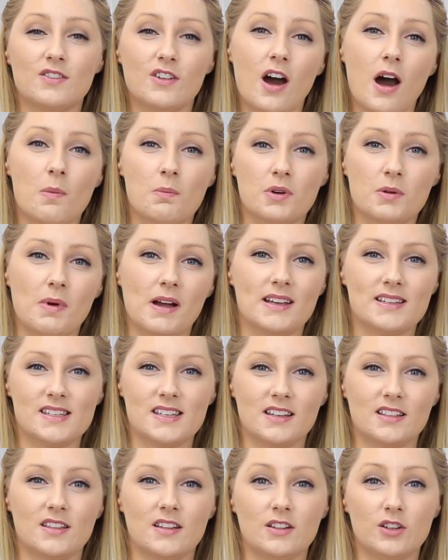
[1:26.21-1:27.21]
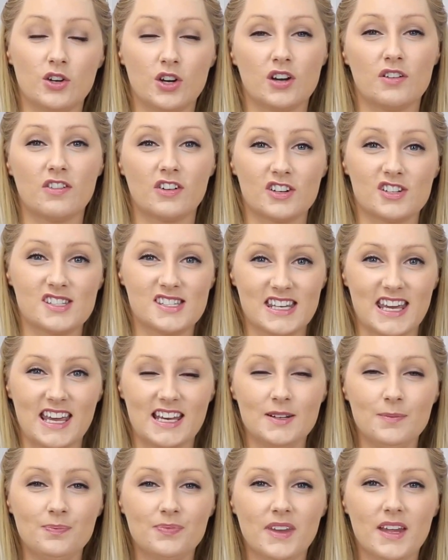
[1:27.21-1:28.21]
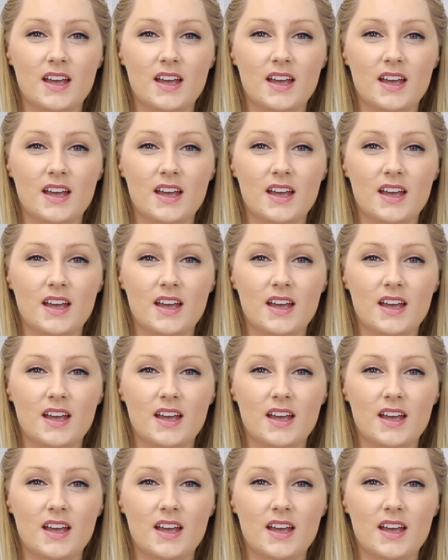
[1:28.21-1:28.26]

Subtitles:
compromising the look of our skin.